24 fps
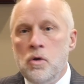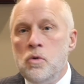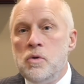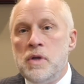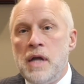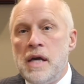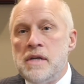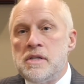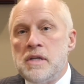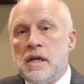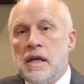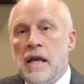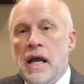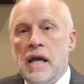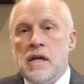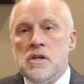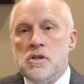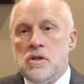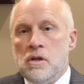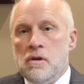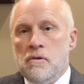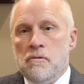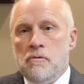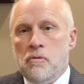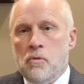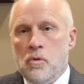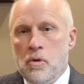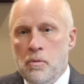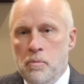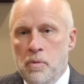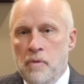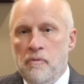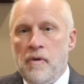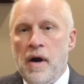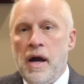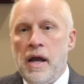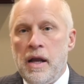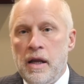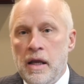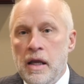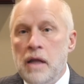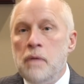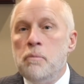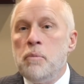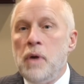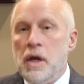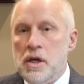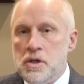designation for providing
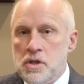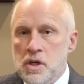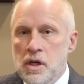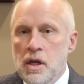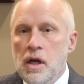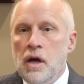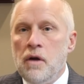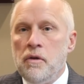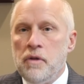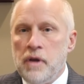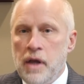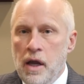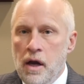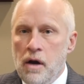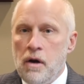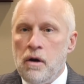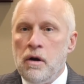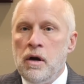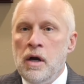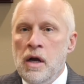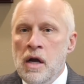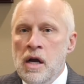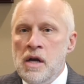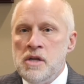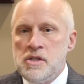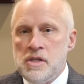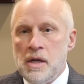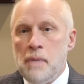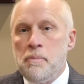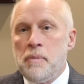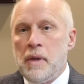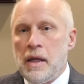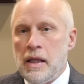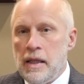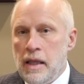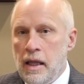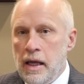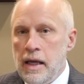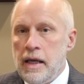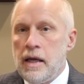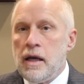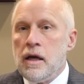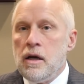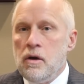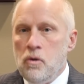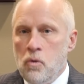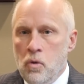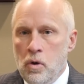inpatient health care, something
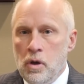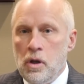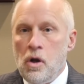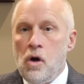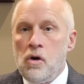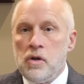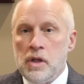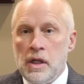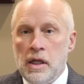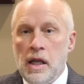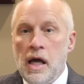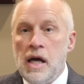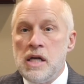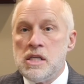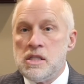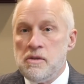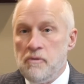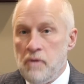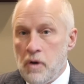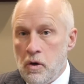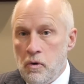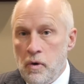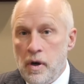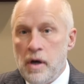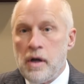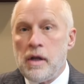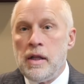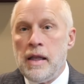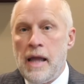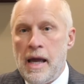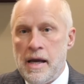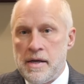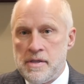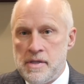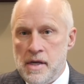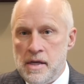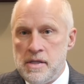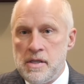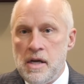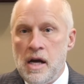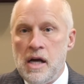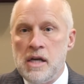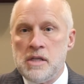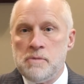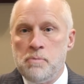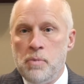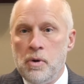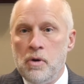like or along the lines of a critical access
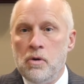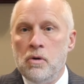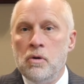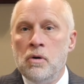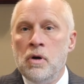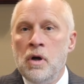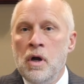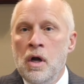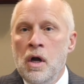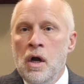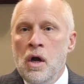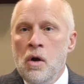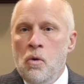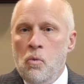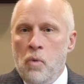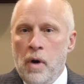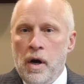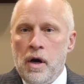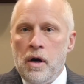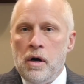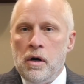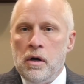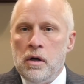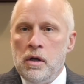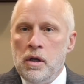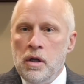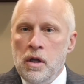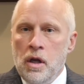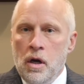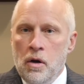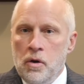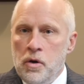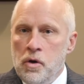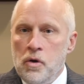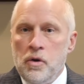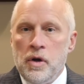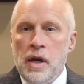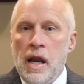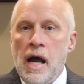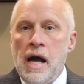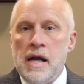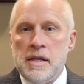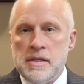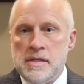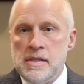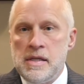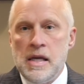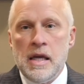hospital, where you know you're
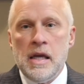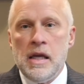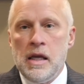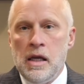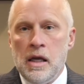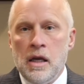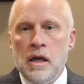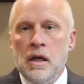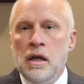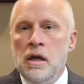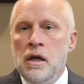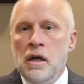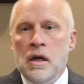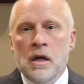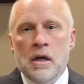not seeing